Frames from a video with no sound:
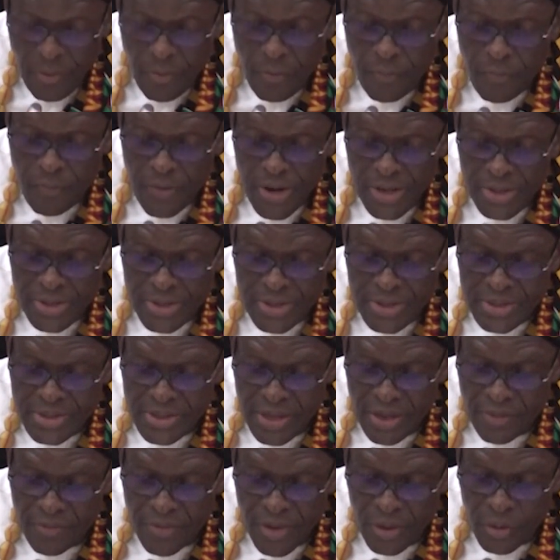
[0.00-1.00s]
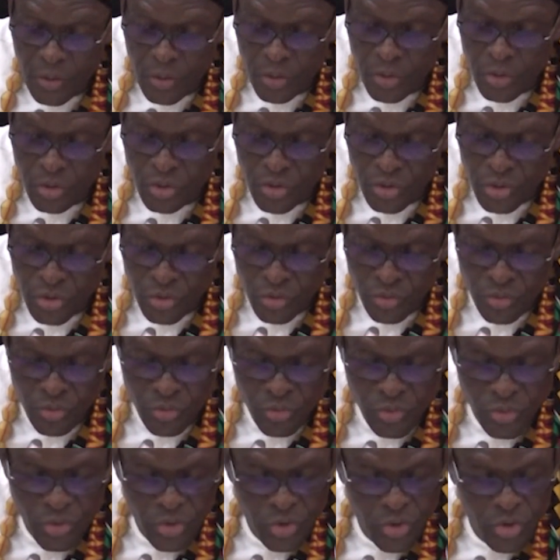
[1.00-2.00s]
Francis Xavier Sosu,
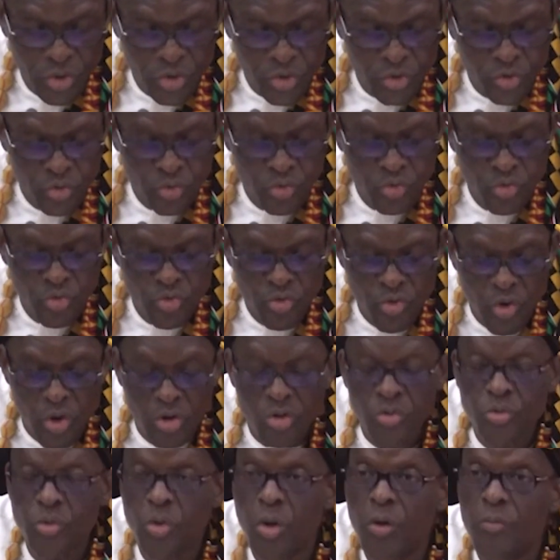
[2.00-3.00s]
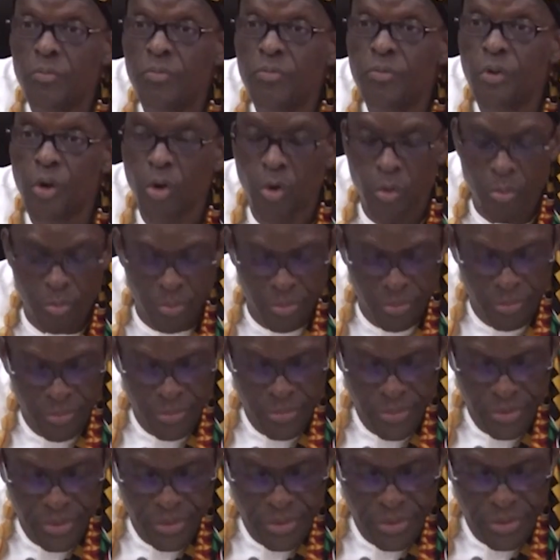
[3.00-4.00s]
do not conform
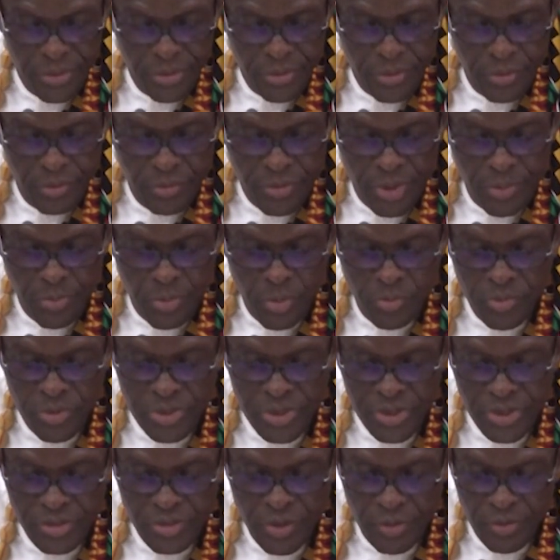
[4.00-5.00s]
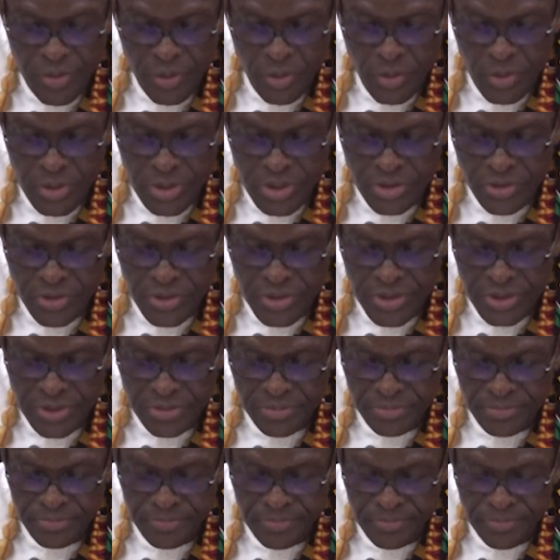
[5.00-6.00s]
with the provisions of the Constitution.
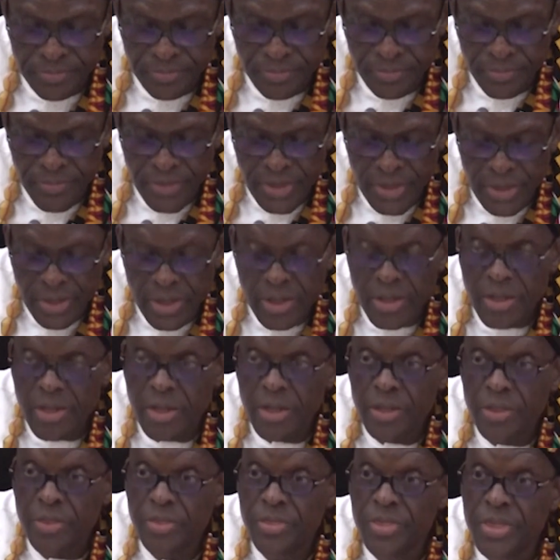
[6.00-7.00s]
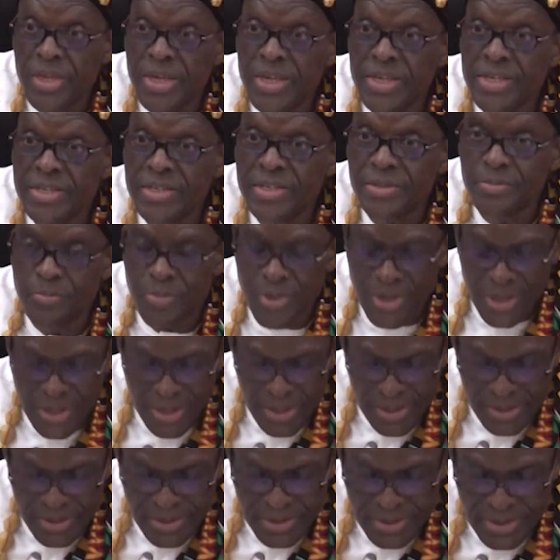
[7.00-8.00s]
These
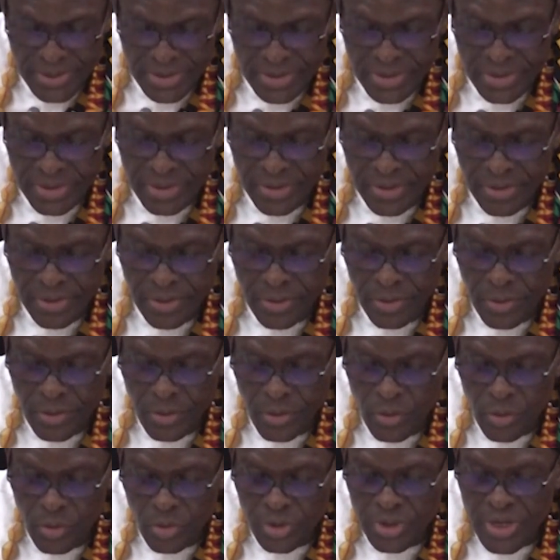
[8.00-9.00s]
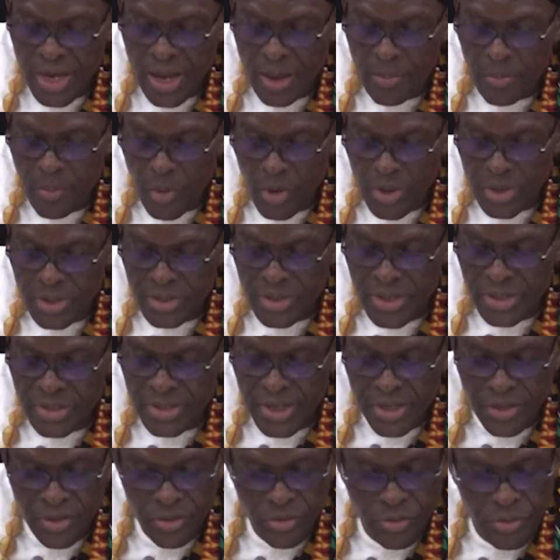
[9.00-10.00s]
bills, which abolish the
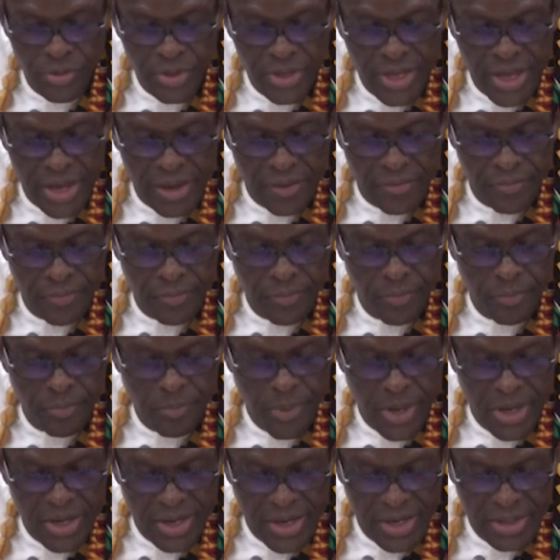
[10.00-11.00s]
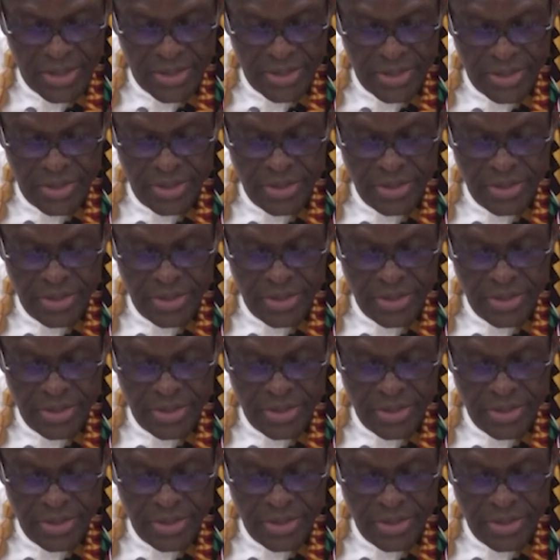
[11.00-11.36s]
statutory death penalty